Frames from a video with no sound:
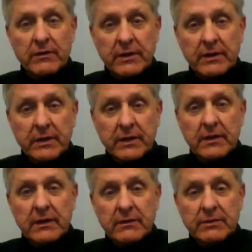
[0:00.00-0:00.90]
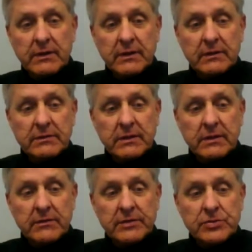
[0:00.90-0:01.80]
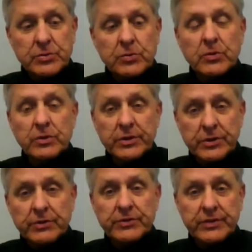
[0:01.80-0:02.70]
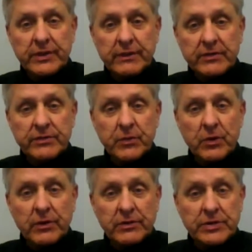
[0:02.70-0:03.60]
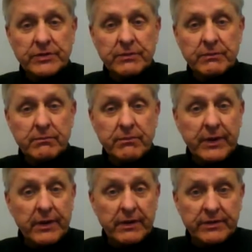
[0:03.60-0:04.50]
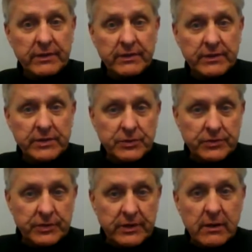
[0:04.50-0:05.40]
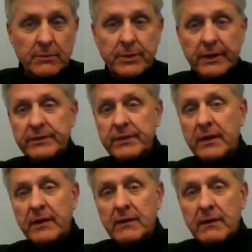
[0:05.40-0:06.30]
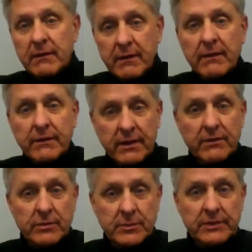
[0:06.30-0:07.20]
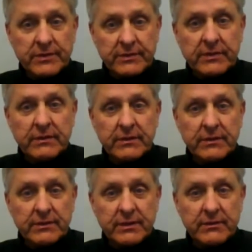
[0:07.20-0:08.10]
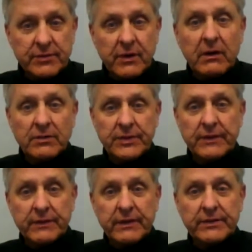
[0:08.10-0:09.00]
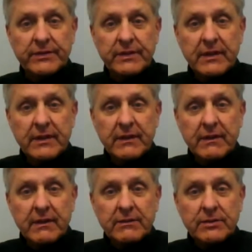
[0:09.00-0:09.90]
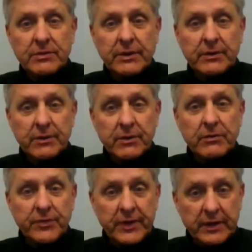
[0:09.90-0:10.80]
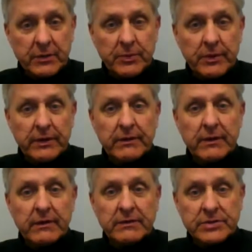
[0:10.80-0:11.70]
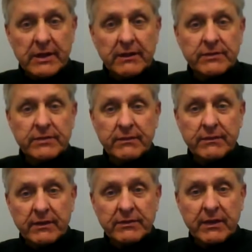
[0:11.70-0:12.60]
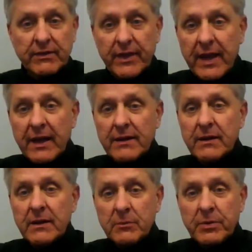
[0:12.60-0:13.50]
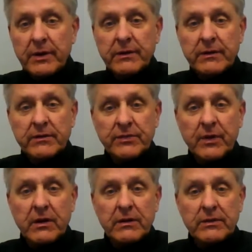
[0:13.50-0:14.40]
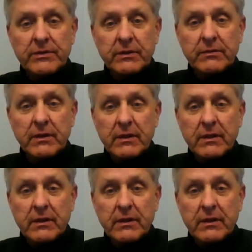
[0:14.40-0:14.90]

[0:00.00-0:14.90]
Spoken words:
a tool in using this for just various individuals or companies. Yeah, the government still is involved in this, doing their own fingerprint checks and things like that. But as far as the